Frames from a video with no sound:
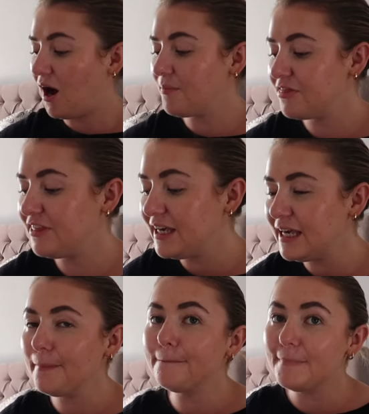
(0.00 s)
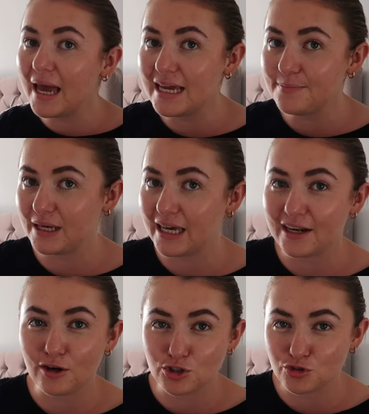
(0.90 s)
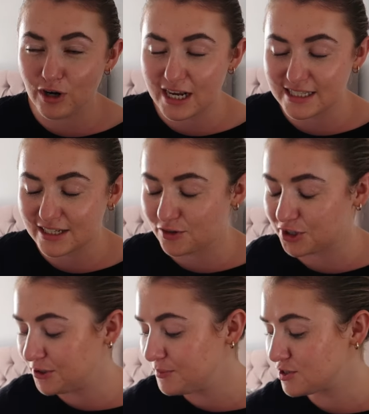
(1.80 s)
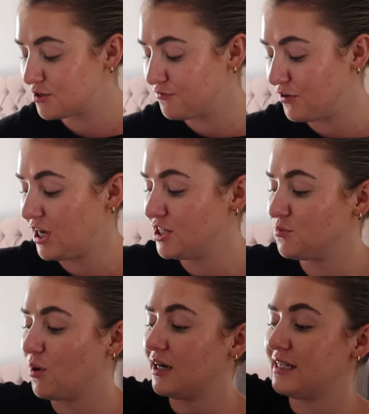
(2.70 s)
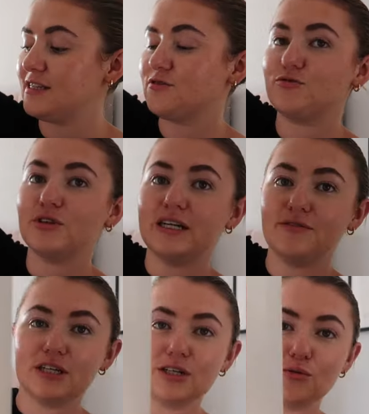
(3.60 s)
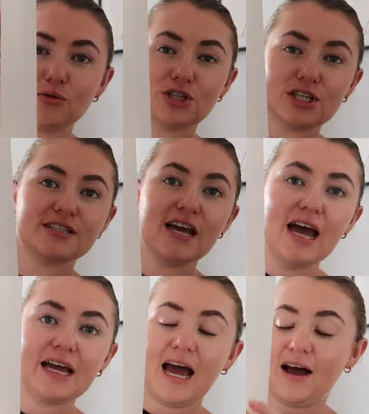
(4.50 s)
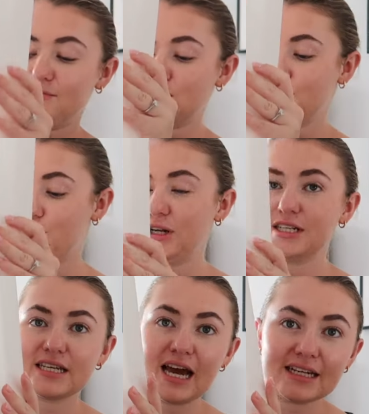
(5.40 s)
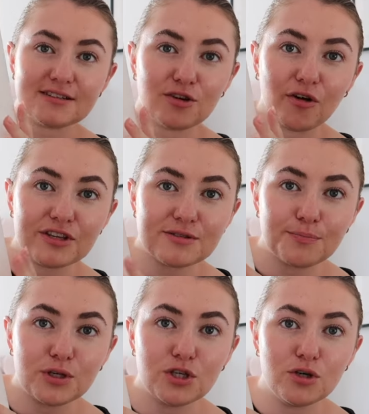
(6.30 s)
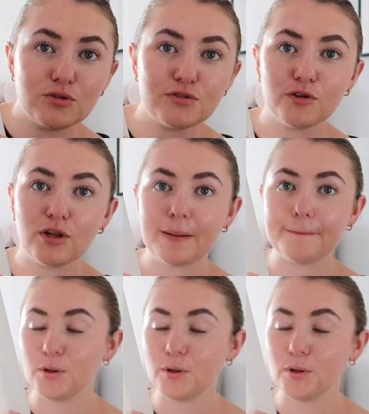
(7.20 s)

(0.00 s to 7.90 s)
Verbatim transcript: I'm thinking maybe in our dressing room. So the first one is this really, really gorgeous canvas print, and it's got this beautiful like